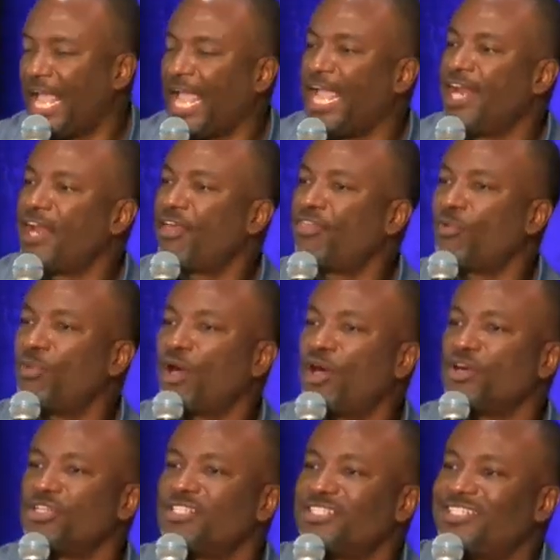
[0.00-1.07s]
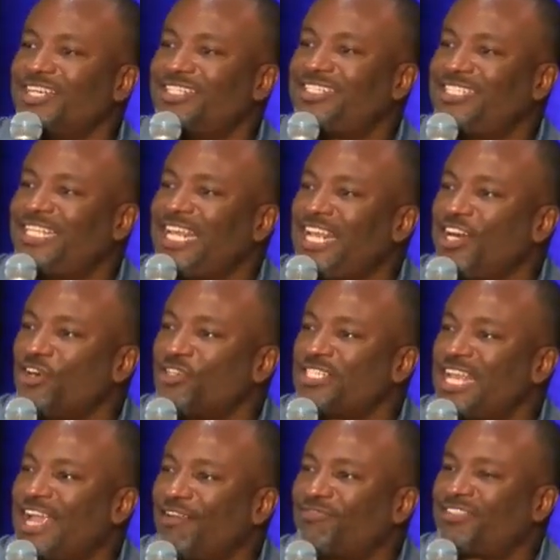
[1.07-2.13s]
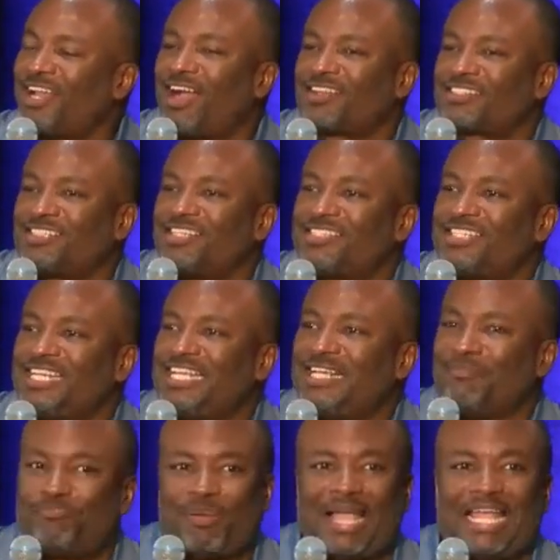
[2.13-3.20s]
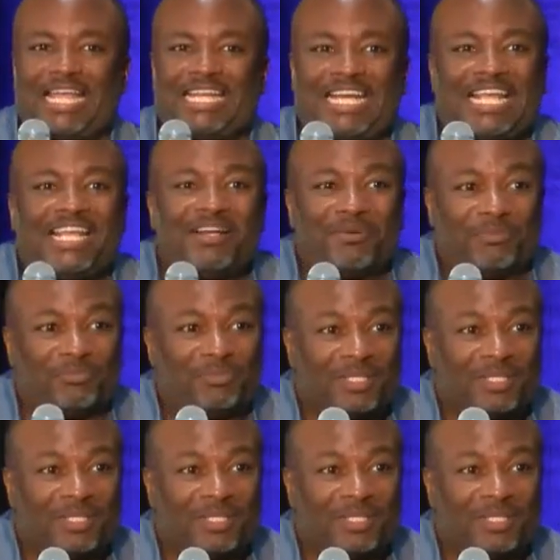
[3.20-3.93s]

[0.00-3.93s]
In other words, the tears have toxicity and pain in them.